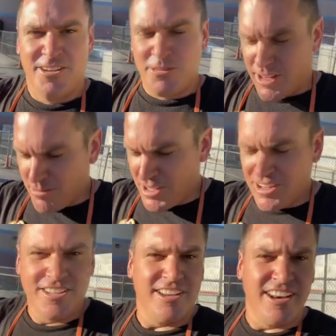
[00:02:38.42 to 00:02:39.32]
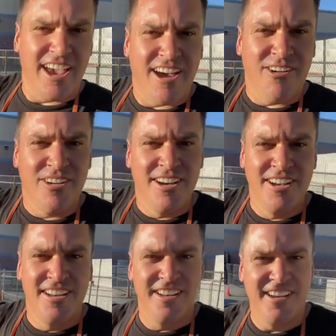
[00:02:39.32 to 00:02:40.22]
Well, I'm here to tell you now.
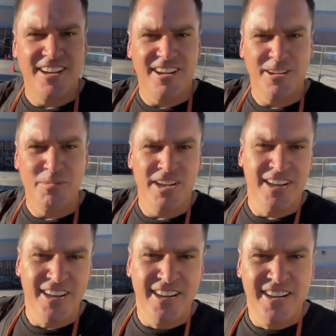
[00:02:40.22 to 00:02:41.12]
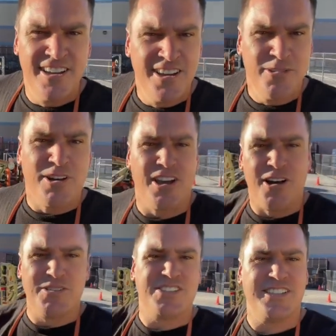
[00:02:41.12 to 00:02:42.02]
Um, while
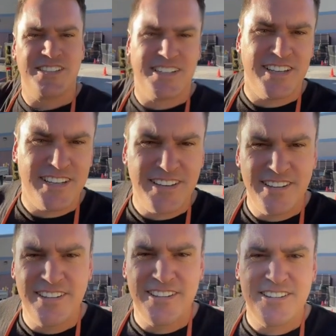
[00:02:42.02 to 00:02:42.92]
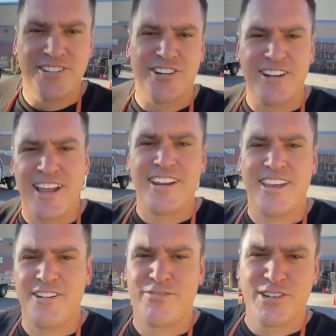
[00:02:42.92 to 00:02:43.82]
y'all were sixteen, learning how to
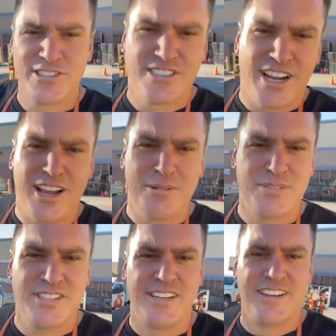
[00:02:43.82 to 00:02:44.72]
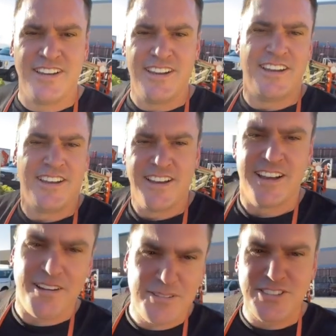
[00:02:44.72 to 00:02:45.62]
get your first jobs,
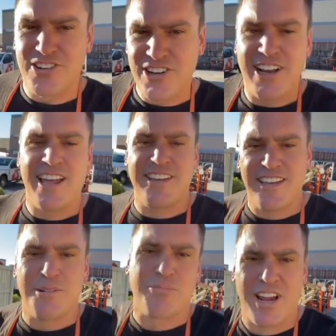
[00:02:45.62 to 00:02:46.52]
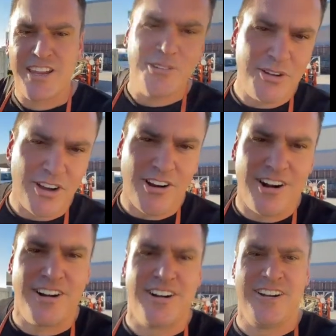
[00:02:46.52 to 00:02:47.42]
I was learning how to get a brand new car.